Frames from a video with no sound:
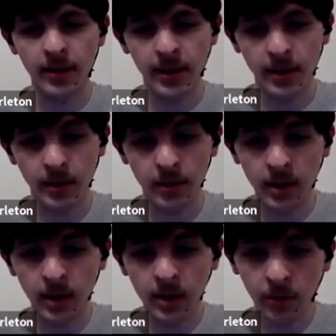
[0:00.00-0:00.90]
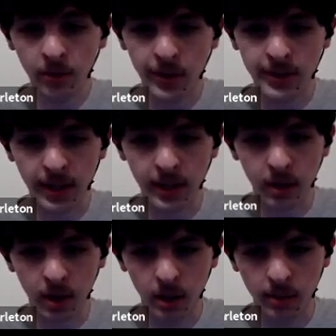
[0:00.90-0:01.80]
and then for the
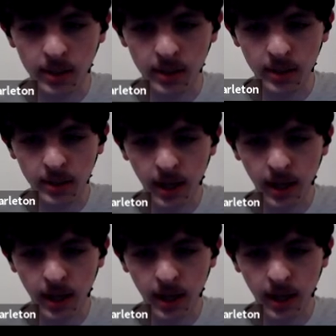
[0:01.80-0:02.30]
second argument,